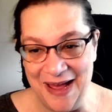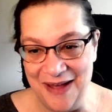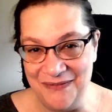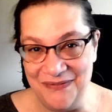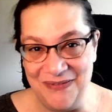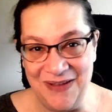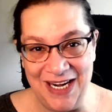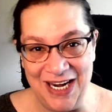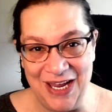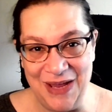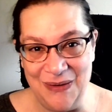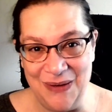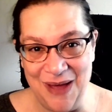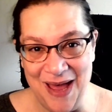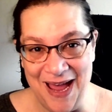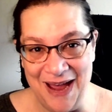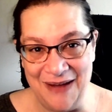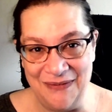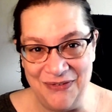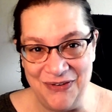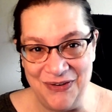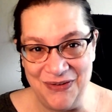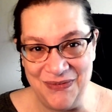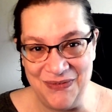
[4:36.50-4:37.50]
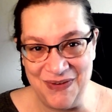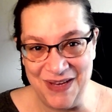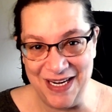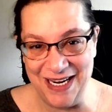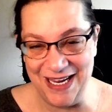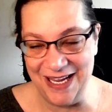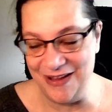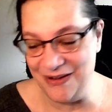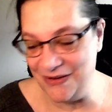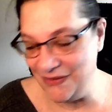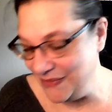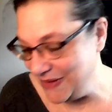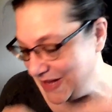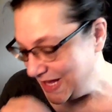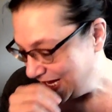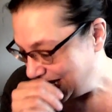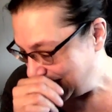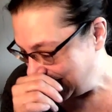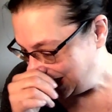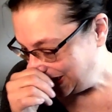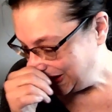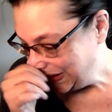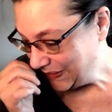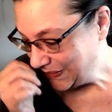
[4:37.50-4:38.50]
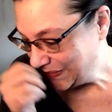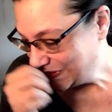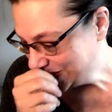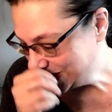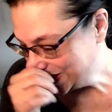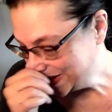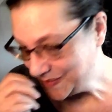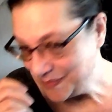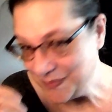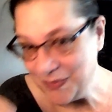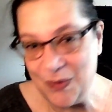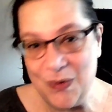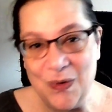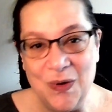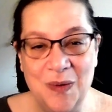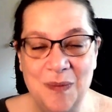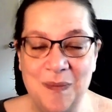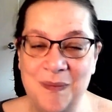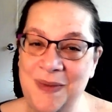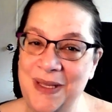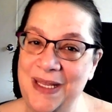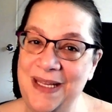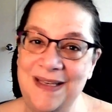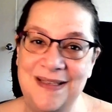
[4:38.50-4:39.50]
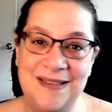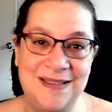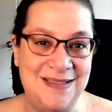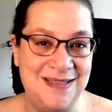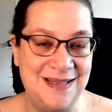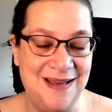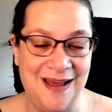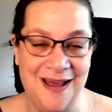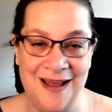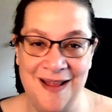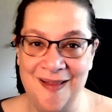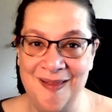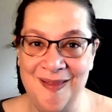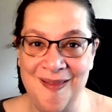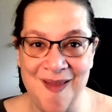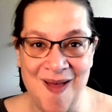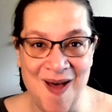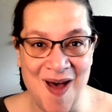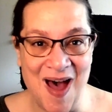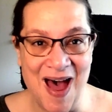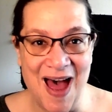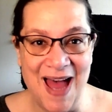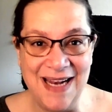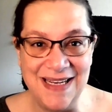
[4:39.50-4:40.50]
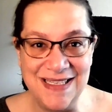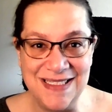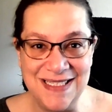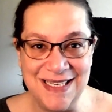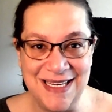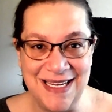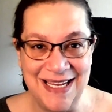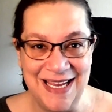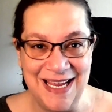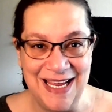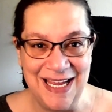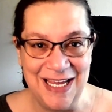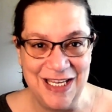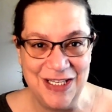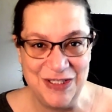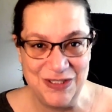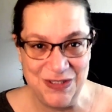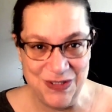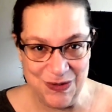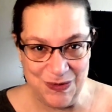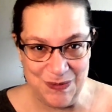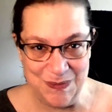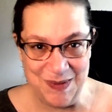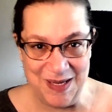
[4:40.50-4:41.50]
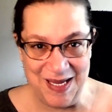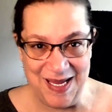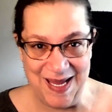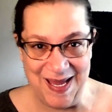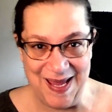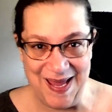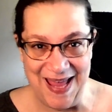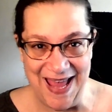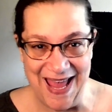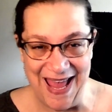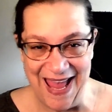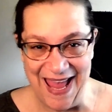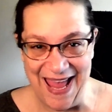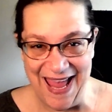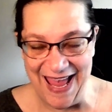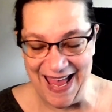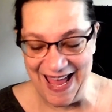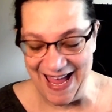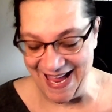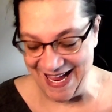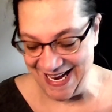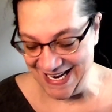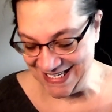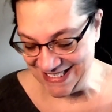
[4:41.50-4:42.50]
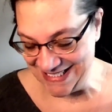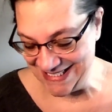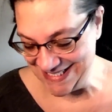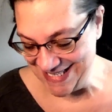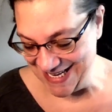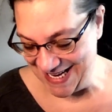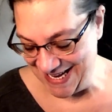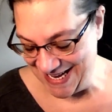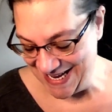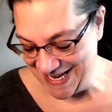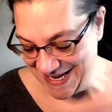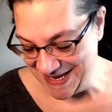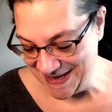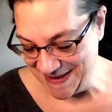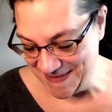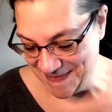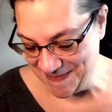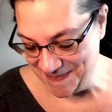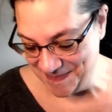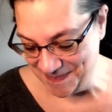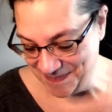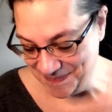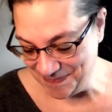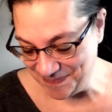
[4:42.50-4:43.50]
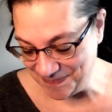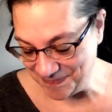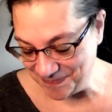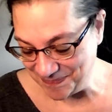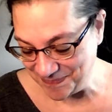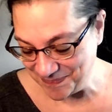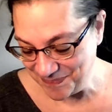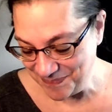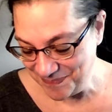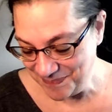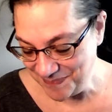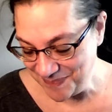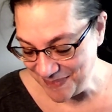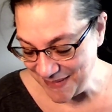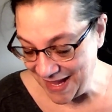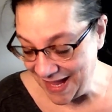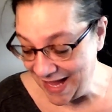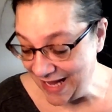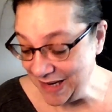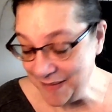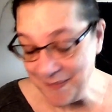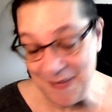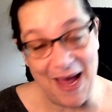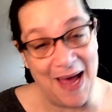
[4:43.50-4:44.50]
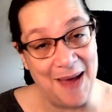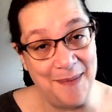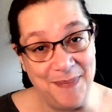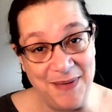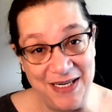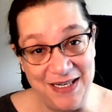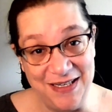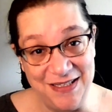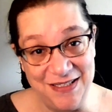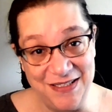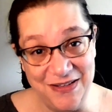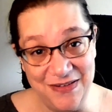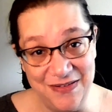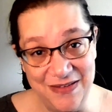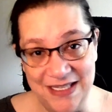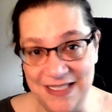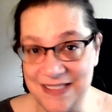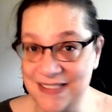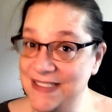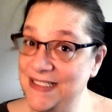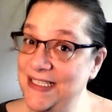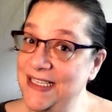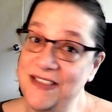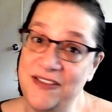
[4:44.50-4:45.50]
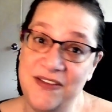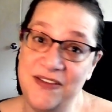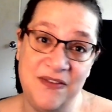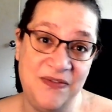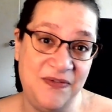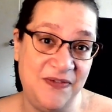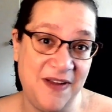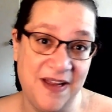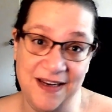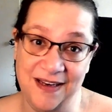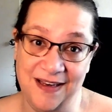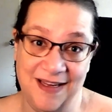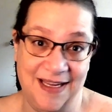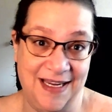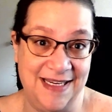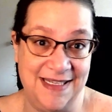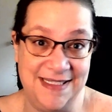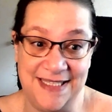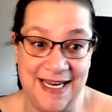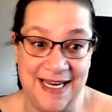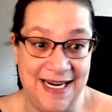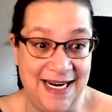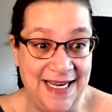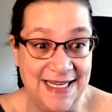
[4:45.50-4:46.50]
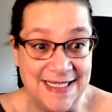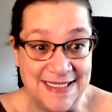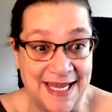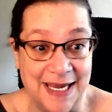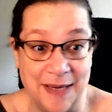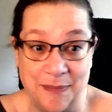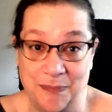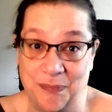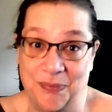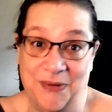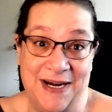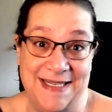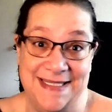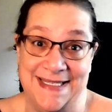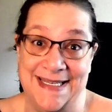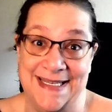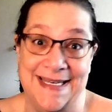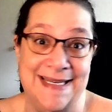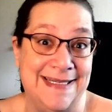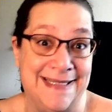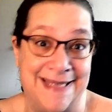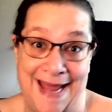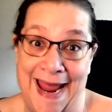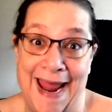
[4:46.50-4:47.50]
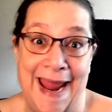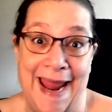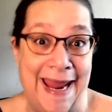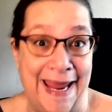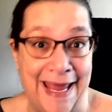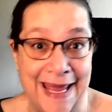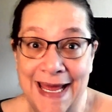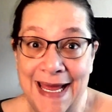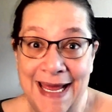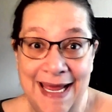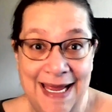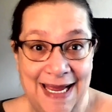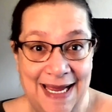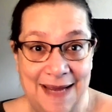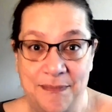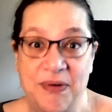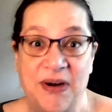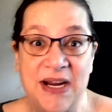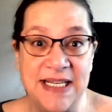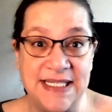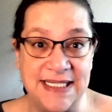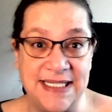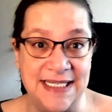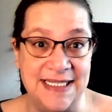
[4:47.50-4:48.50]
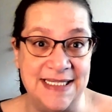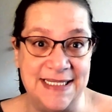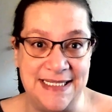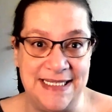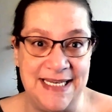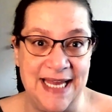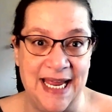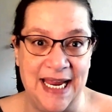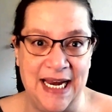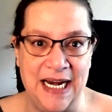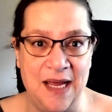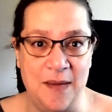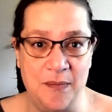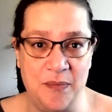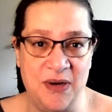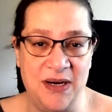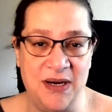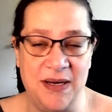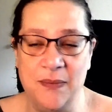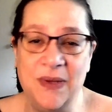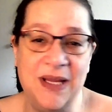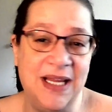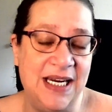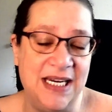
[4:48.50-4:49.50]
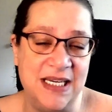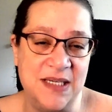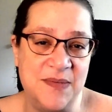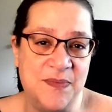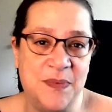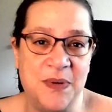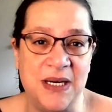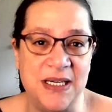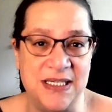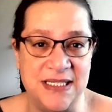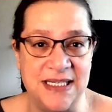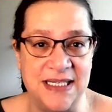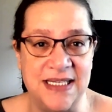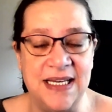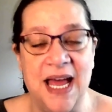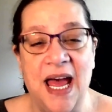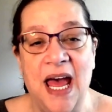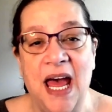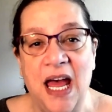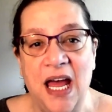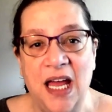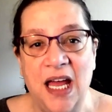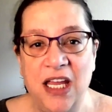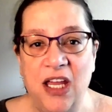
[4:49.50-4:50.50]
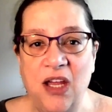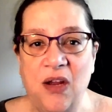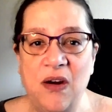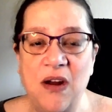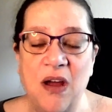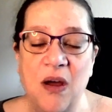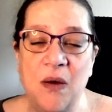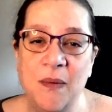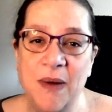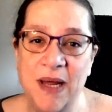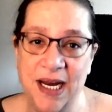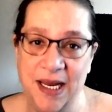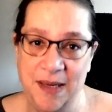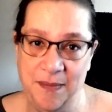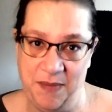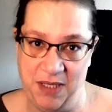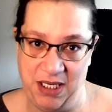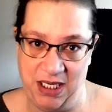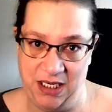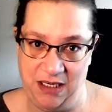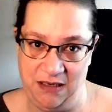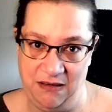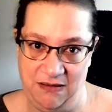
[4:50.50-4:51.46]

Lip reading: video after video. Your support means a lot to me, and I am happy to do these. These are fun. Like I said, it's like present day. Present day, not well, it is present. You know what I mean.